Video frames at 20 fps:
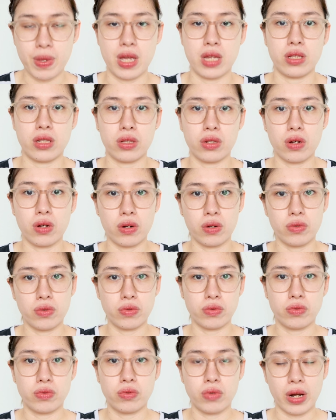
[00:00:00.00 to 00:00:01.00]
and
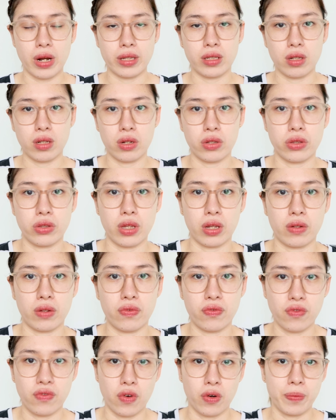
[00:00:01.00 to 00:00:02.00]
write on that
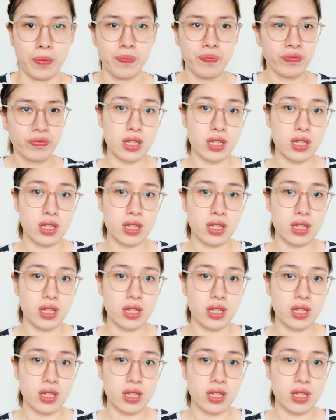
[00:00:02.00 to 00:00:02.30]
form.